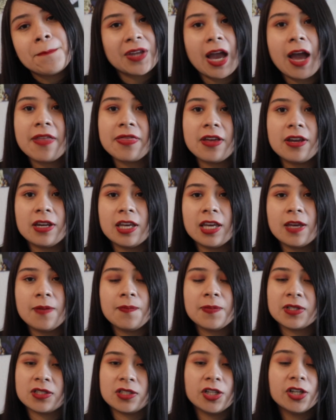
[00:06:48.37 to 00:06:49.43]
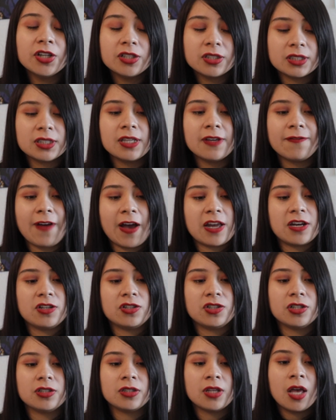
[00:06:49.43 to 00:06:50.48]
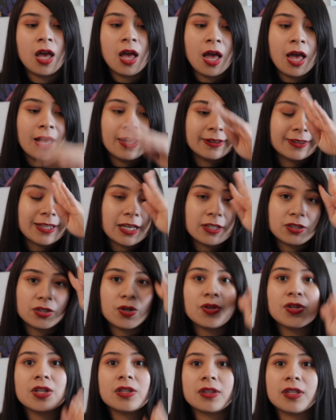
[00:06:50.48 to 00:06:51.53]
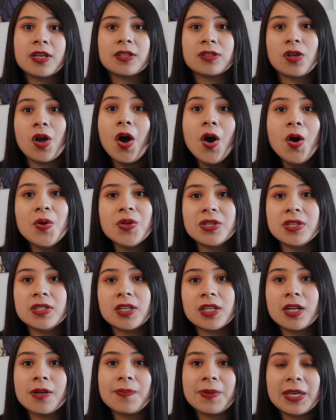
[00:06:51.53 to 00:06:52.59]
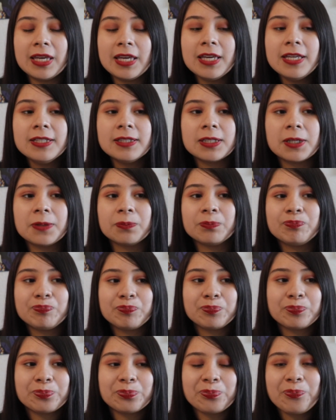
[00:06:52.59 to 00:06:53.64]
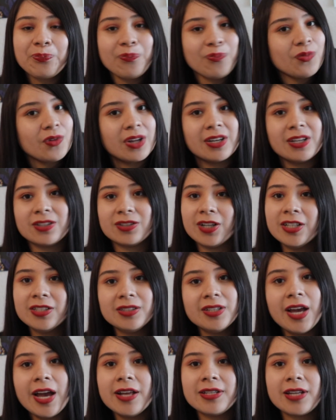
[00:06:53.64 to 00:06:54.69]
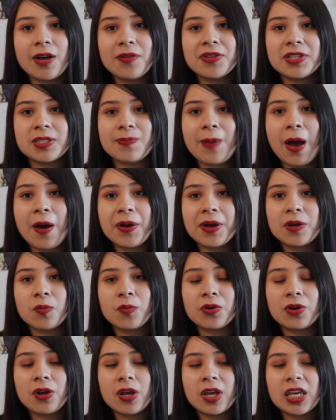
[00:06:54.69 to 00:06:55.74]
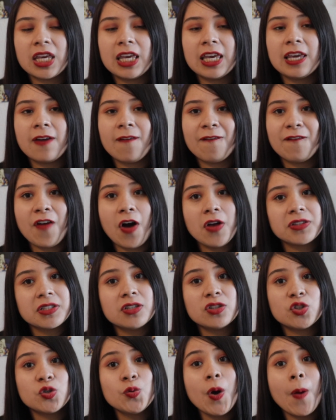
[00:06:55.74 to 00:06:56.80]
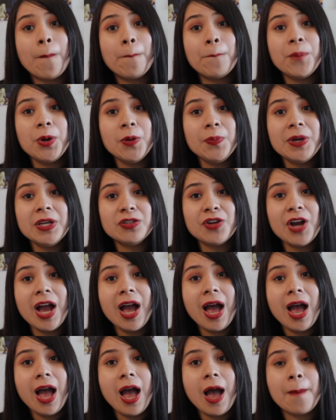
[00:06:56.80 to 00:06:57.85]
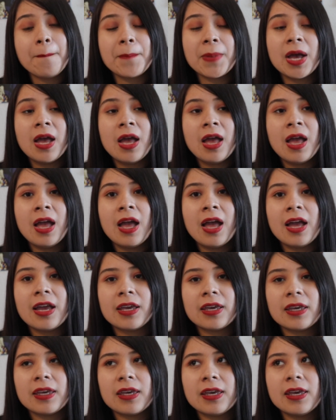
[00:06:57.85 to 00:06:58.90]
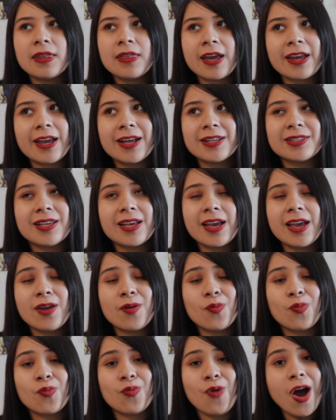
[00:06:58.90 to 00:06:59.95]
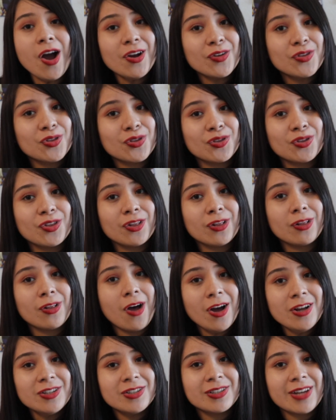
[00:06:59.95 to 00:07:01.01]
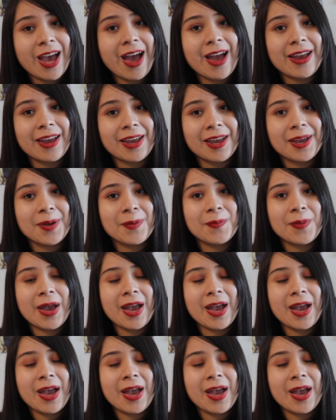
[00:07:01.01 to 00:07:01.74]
and then he mysteriously vanishes. Tanjiro then thinks, oh, this is going to be easy, and he starts to head down this mountain when he falls into a booby trap. He then gets a rock launched at him,